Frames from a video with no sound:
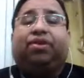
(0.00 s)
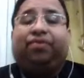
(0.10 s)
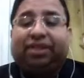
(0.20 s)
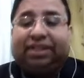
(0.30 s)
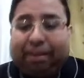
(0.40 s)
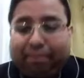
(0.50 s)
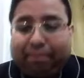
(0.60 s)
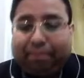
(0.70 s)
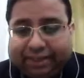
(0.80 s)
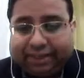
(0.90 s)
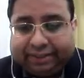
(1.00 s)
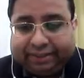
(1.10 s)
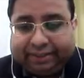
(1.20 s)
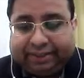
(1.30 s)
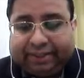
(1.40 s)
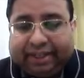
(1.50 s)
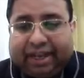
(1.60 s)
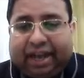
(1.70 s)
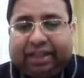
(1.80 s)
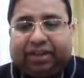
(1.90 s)
the conference template,
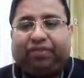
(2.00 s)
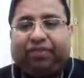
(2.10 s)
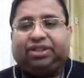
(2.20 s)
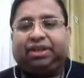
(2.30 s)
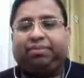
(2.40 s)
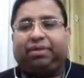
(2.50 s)
and the conference